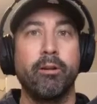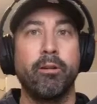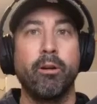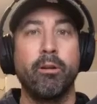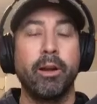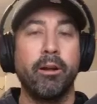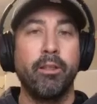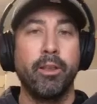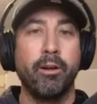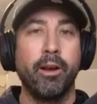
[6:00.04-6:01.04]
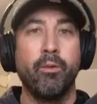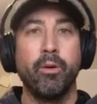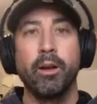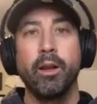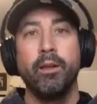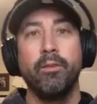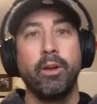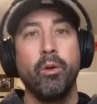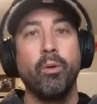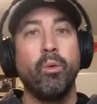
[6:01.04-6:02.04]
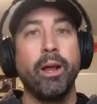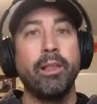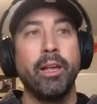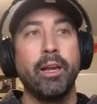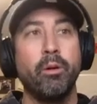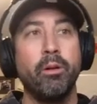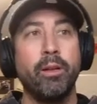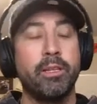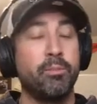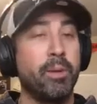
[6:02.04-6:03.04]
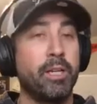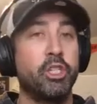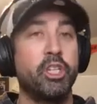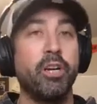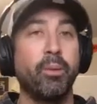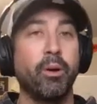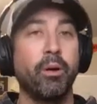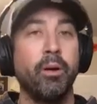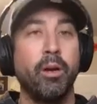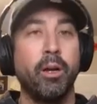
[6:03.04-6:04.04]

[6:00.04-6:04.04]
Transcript: are already on their network. If you go a white label, it's much cheaper